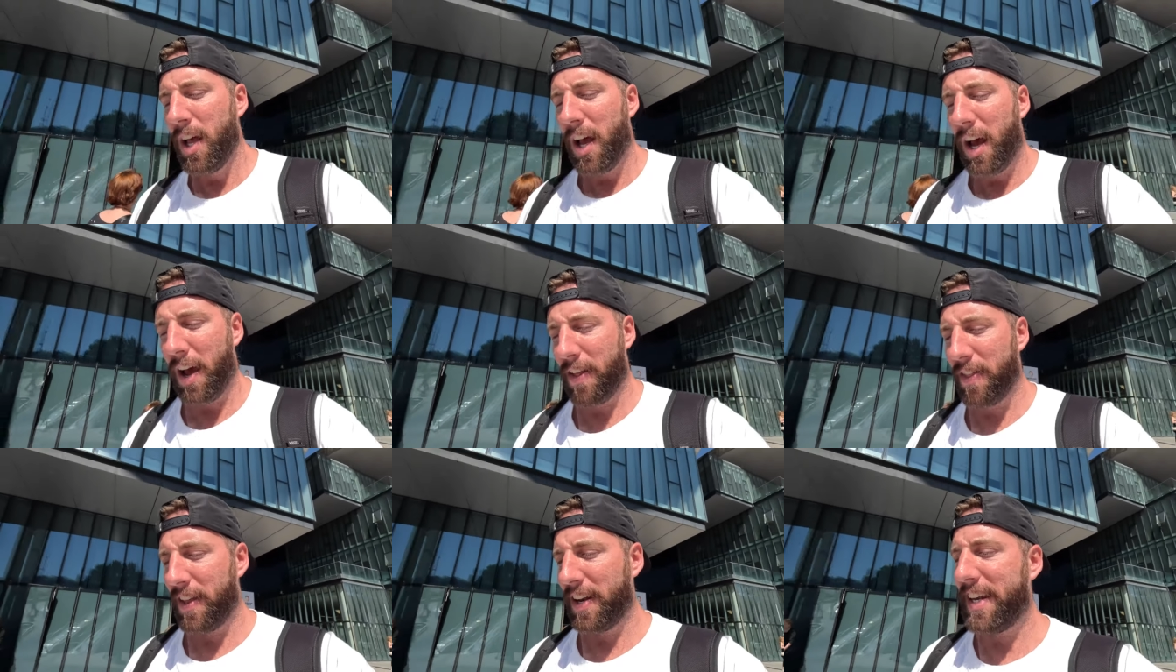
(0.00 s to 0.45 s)

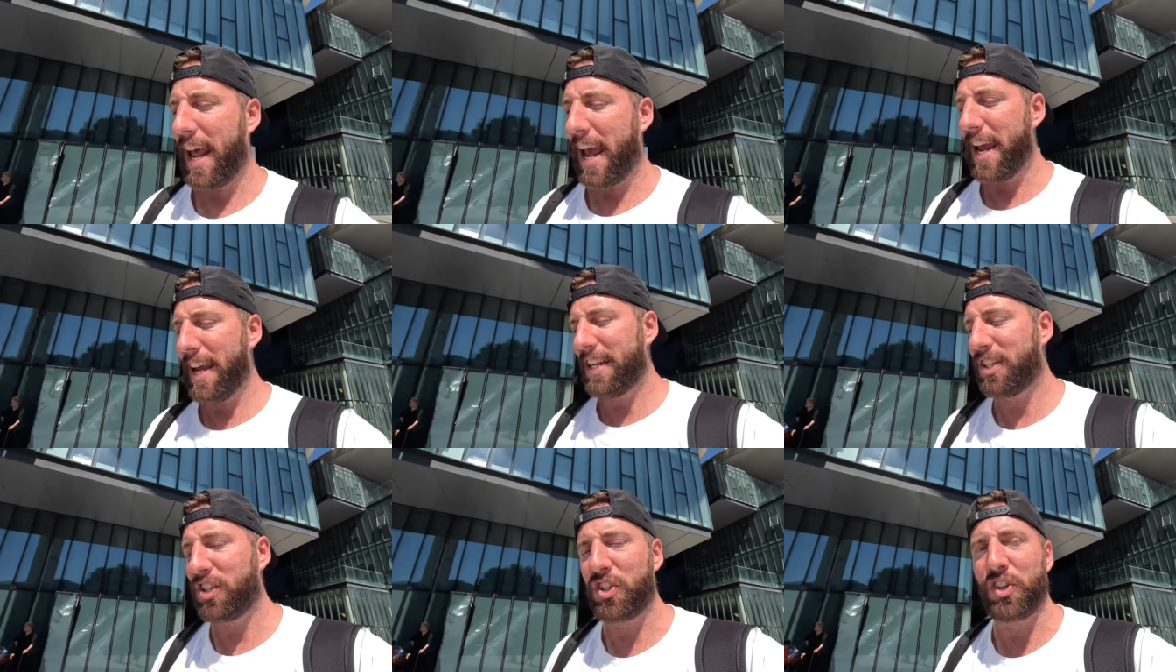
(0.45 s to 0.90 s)
Uh, the
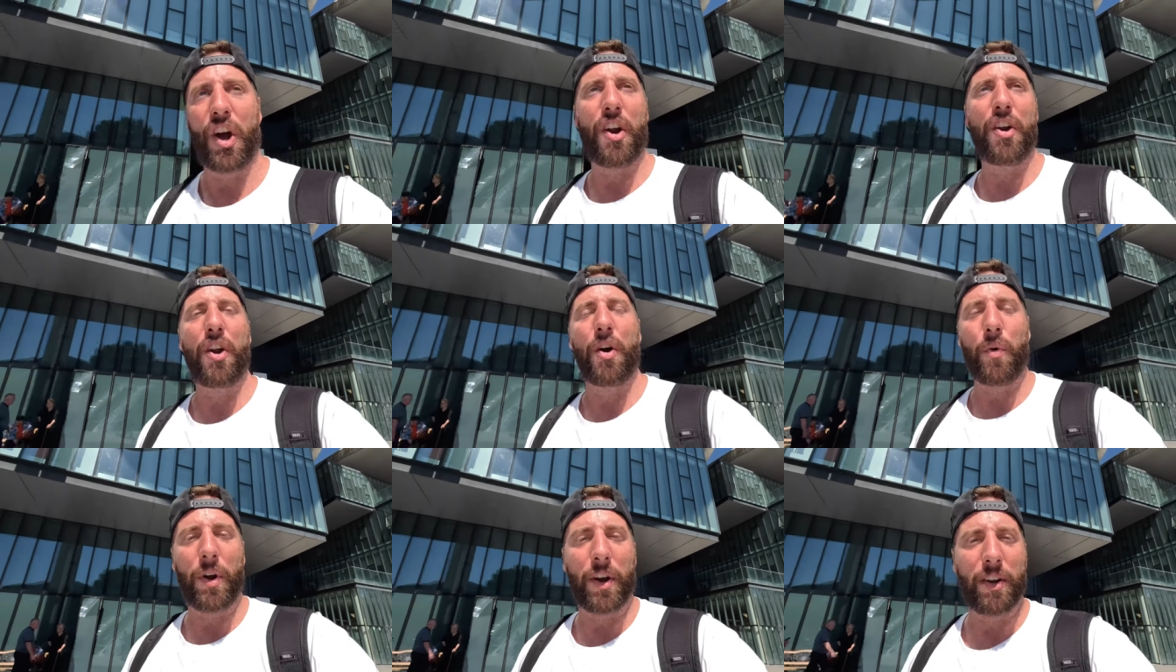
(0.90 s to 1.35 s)
dates, you don't
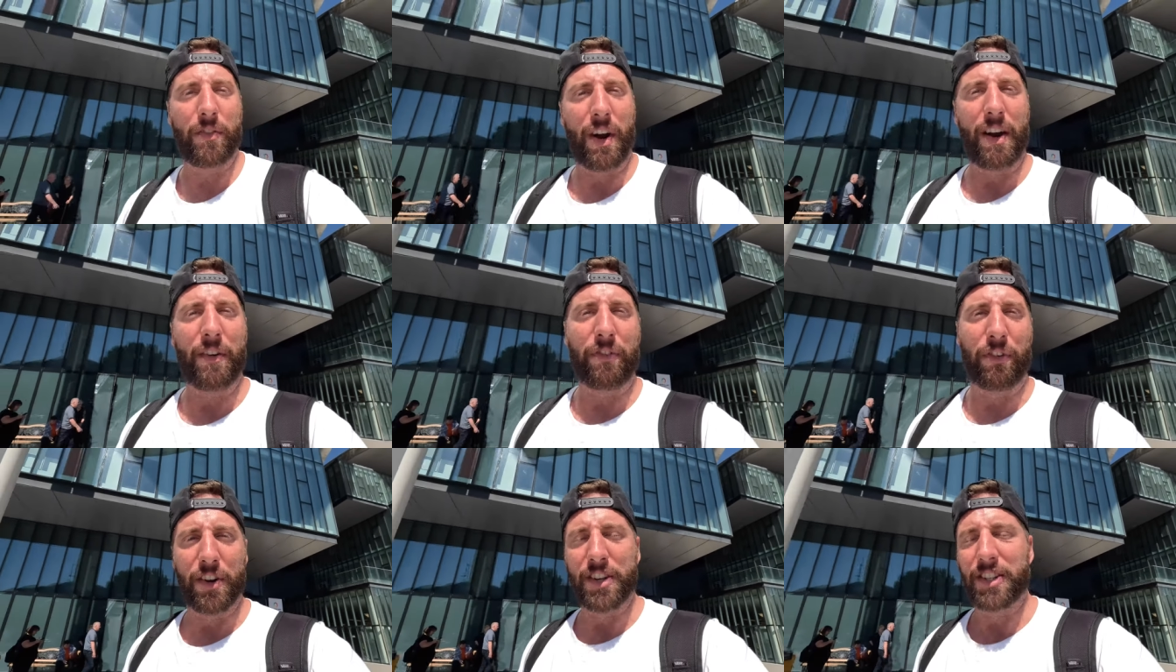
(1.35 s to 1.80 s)
know what it
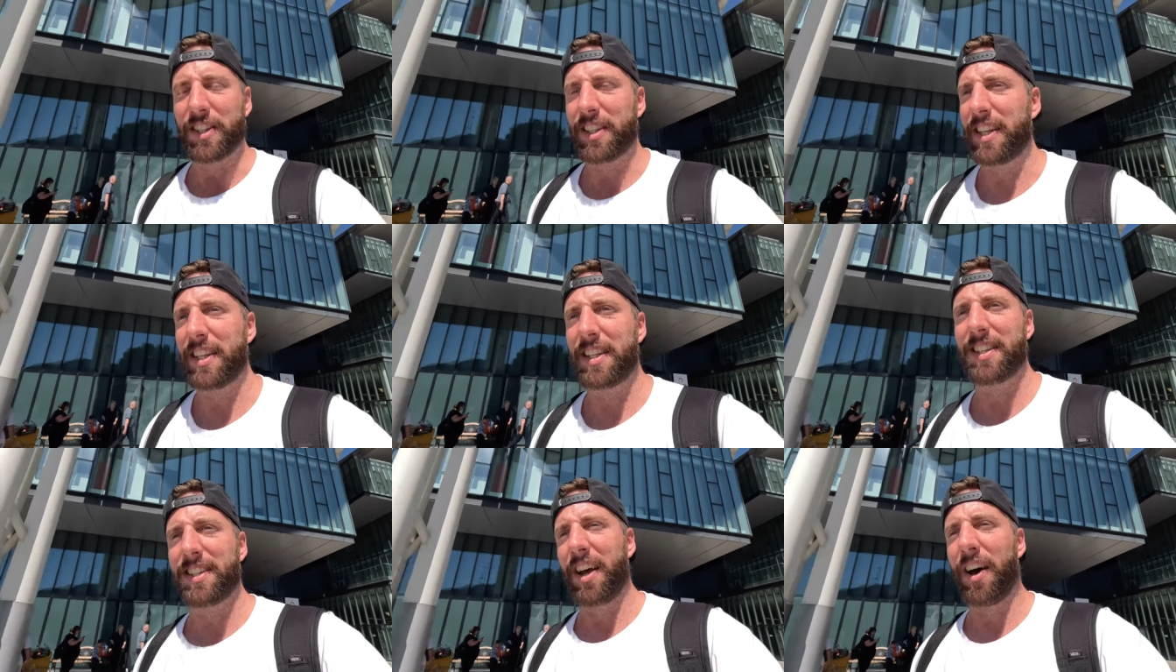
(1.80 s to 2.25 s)

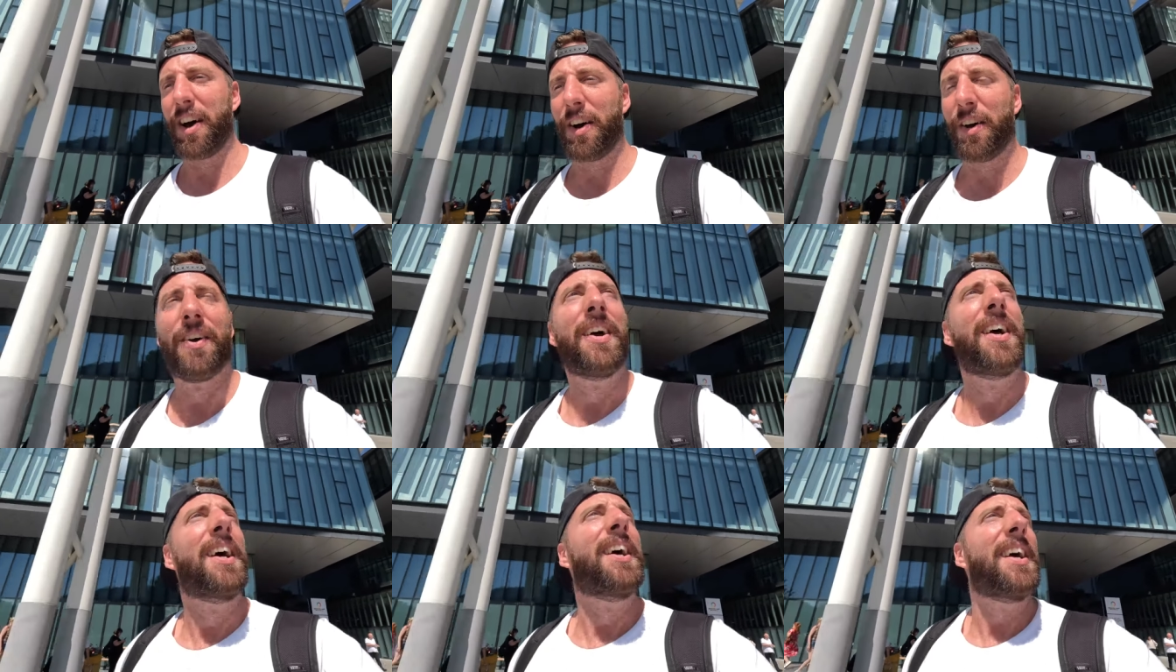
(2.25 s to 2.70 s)
references, so
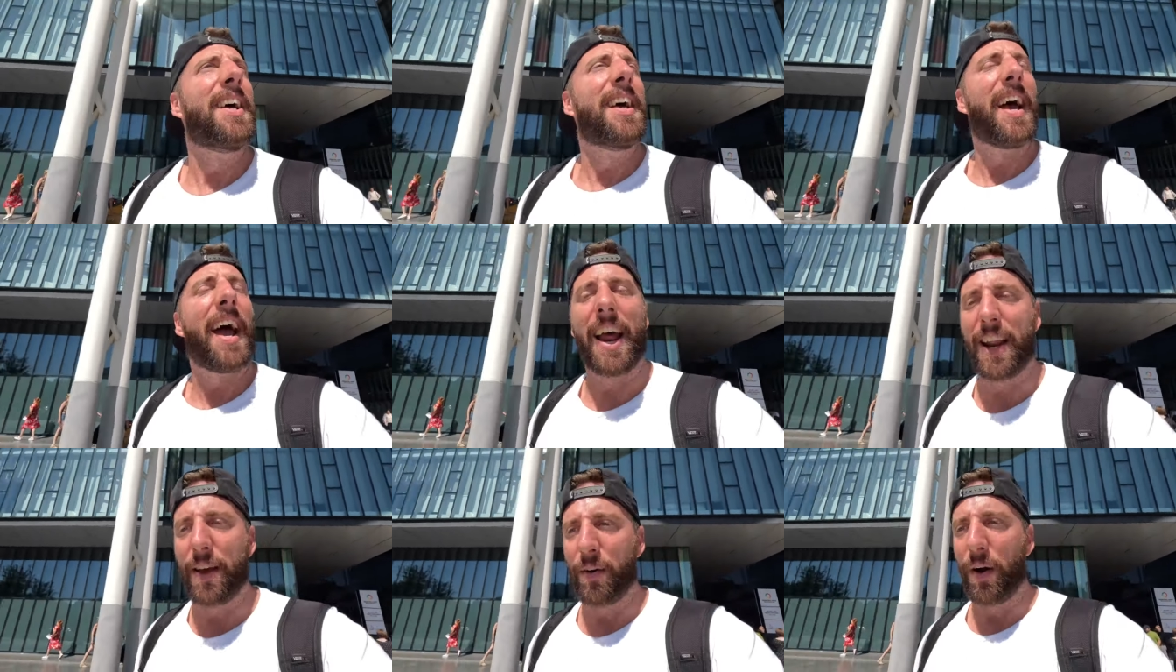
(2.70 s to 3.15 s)

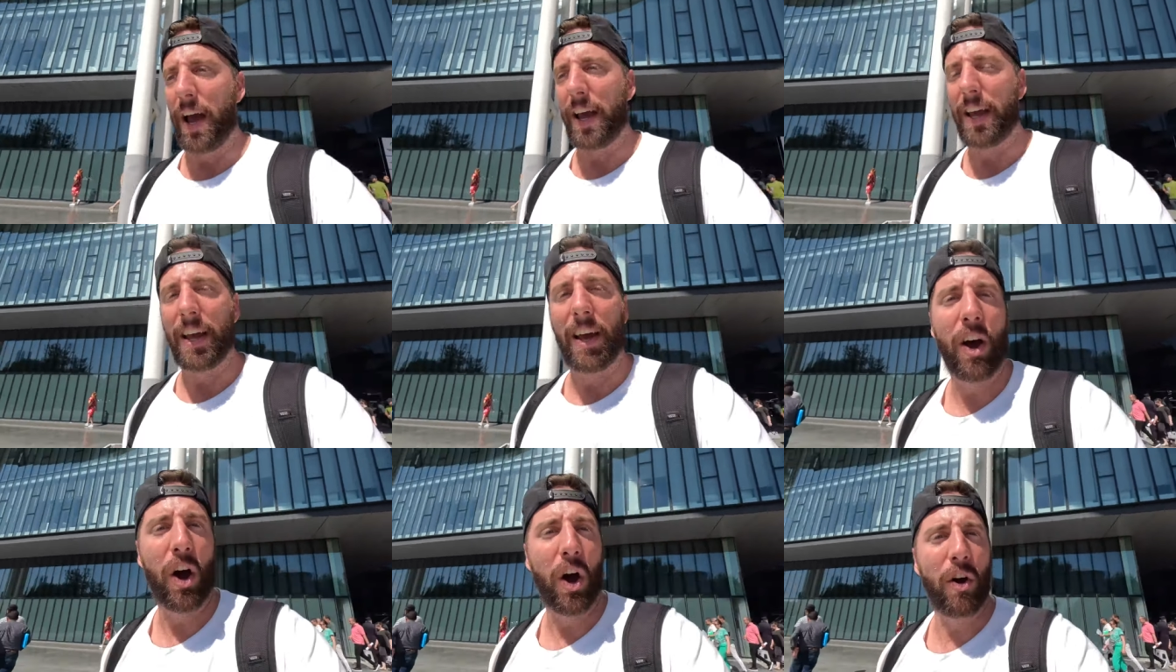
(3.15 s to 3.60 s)

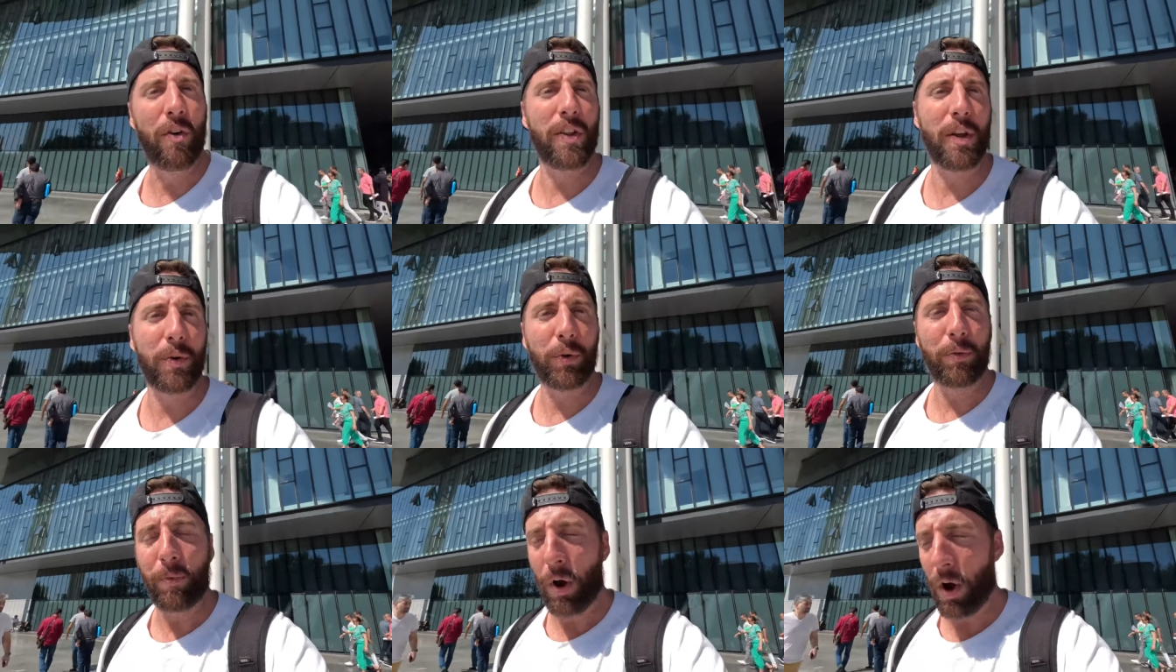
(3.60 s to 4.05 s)
anyway, over
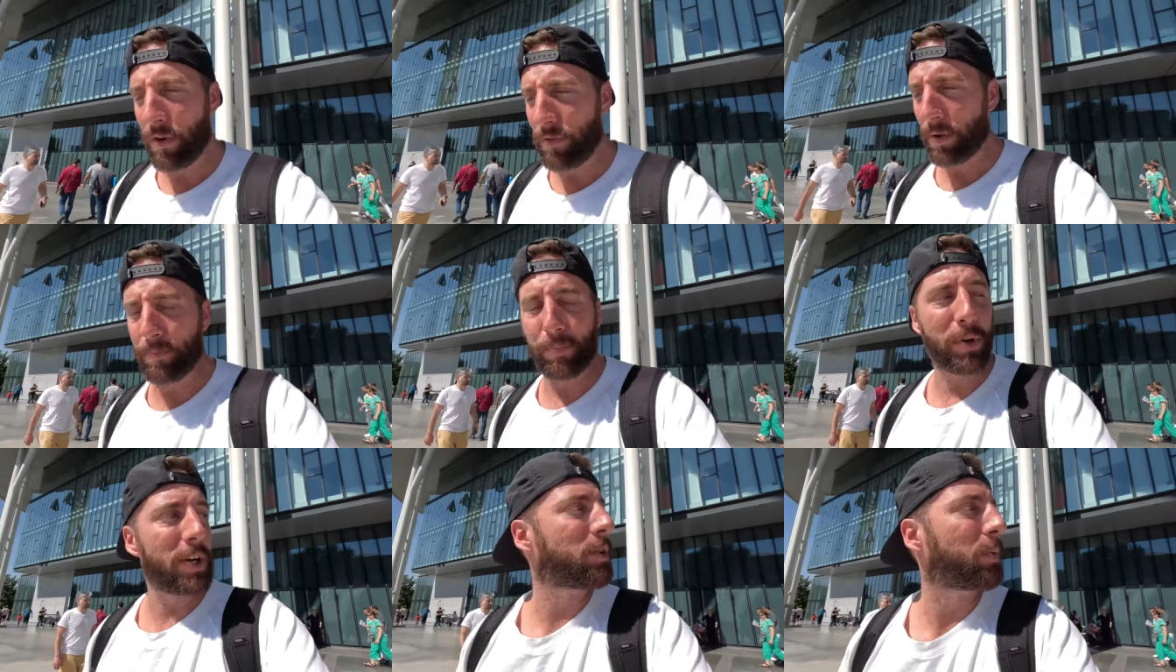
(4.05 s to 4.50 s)
the, over
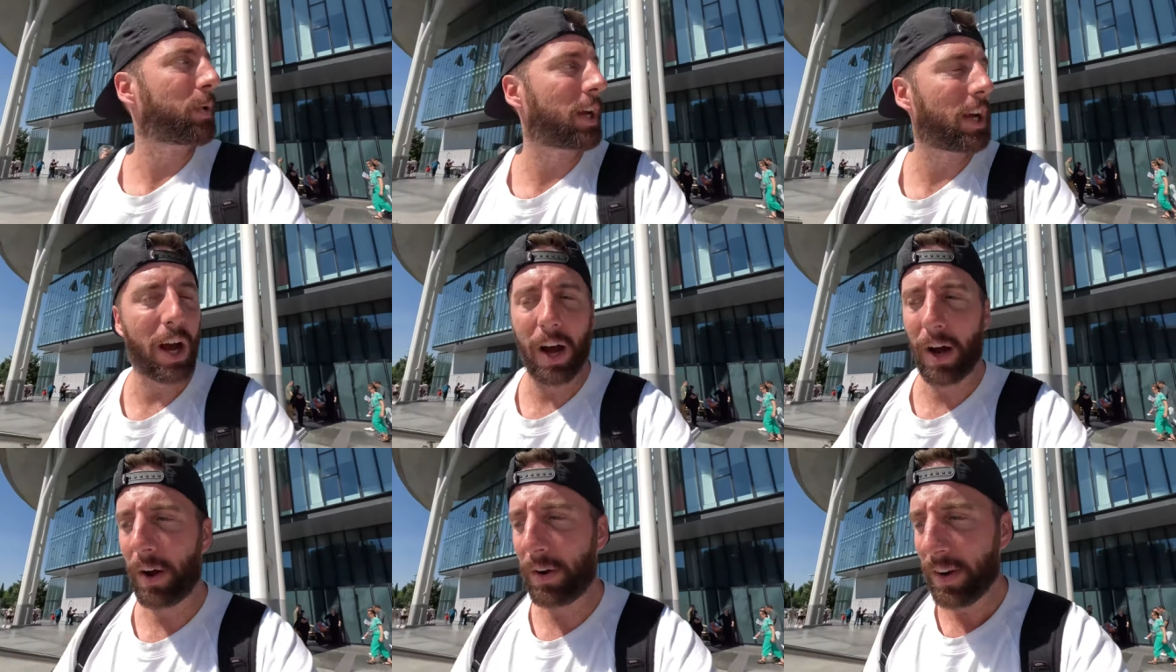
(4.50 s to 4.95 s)
the bridge we
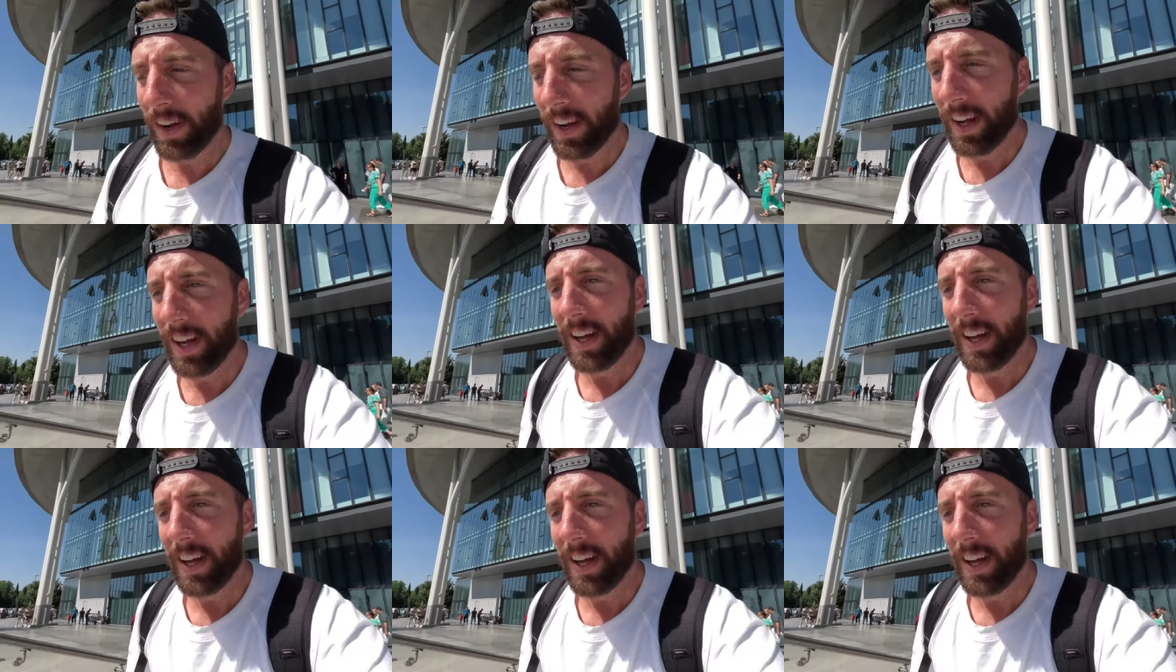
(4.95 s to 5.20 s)
go,